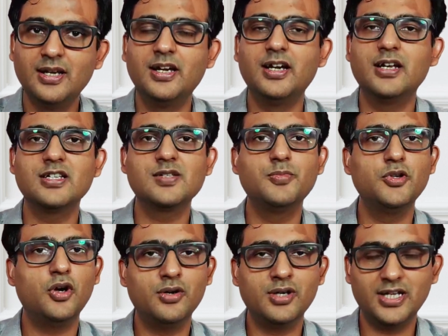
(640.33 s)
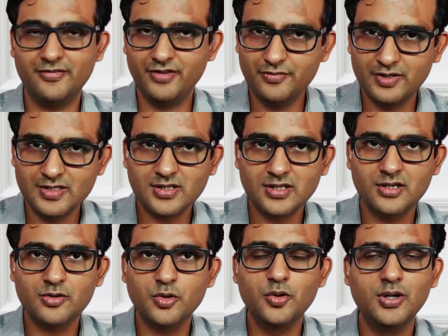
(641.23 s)
It is beyond everyone's
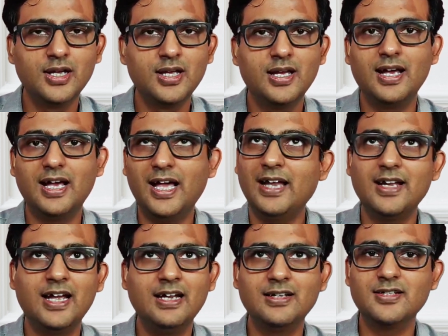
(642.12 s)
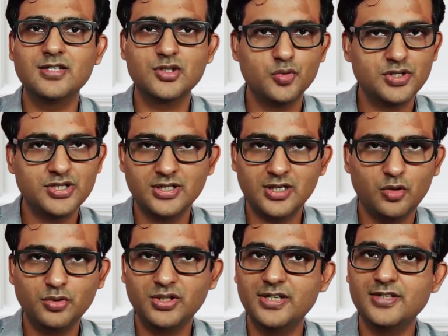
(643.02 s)
control, and and the situation
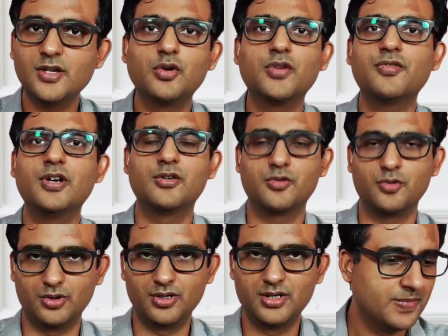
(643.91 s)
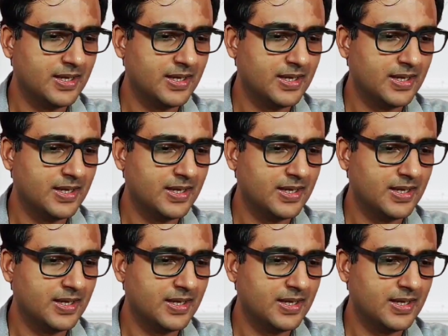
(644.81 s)
out there is out of control.